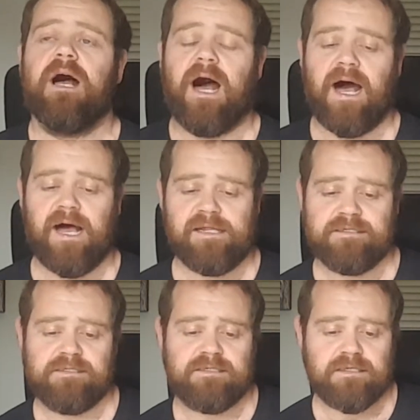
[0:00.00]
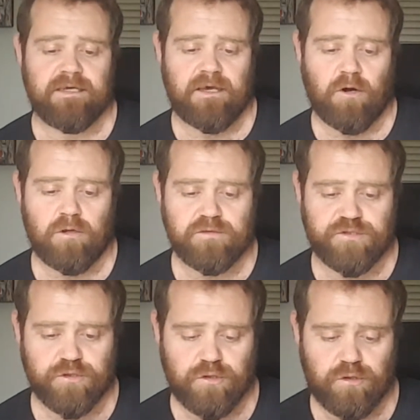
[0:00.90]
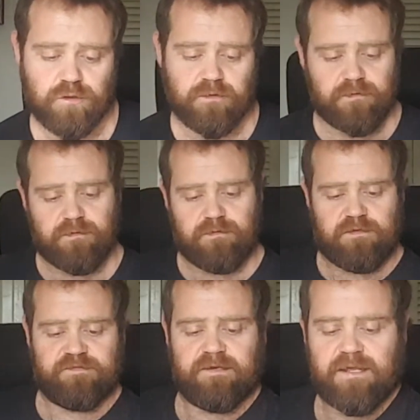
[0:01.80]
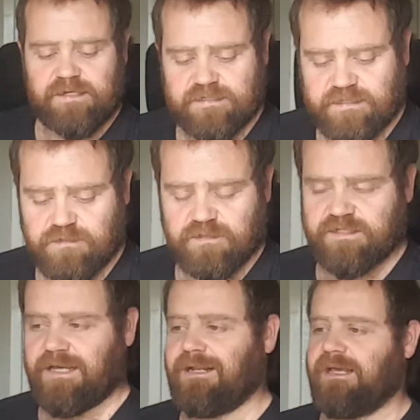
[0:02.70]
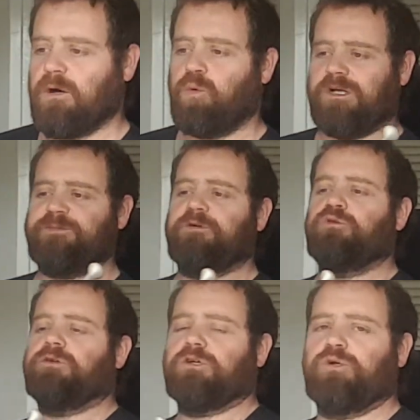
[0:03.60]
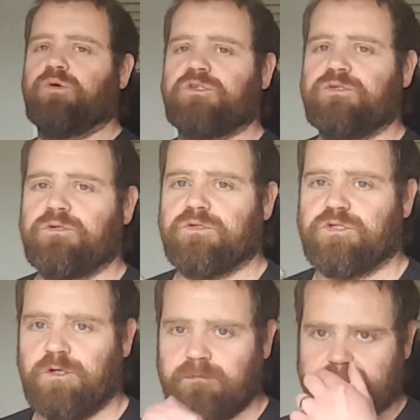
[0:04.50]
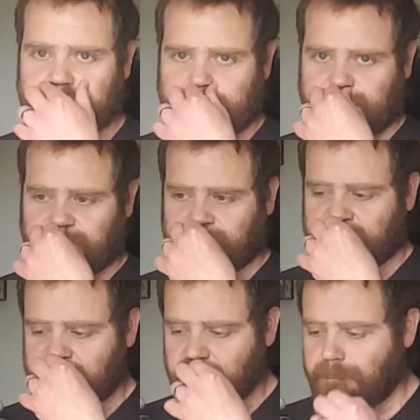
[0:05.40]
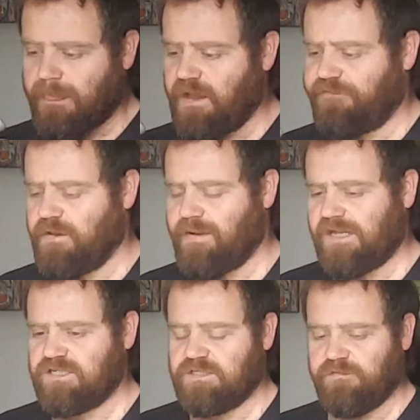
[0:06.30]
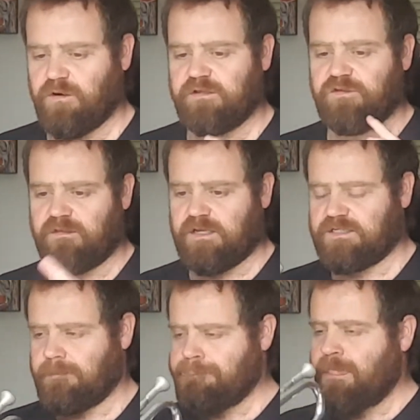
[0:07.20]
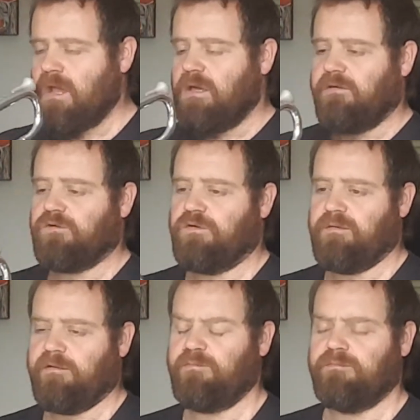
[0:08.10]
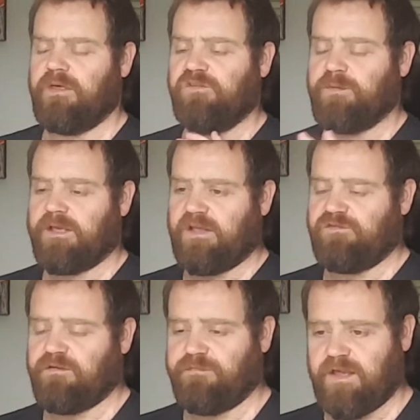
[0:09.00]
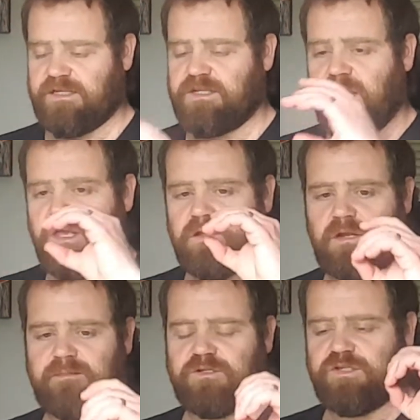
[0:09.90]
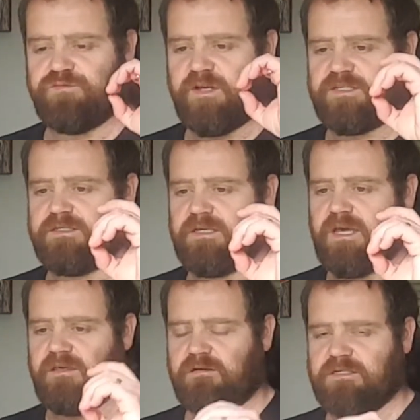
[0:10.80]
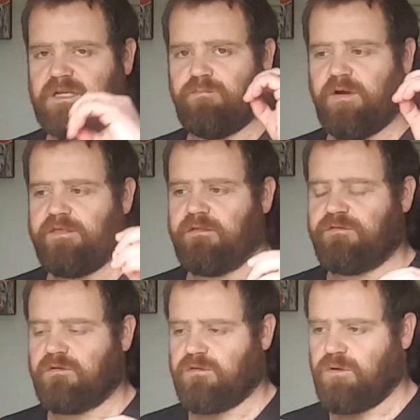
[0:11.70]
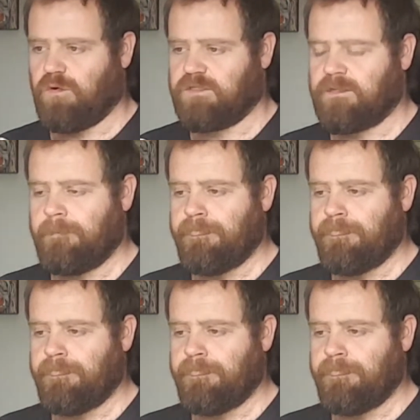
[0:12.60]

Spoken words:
And also there's a nice little, it's kind of like a whisper note or a ghost note. So if you imagine you've already done this, you've got the instrument against your face, your lips are just resting together, take a breath in through the nose,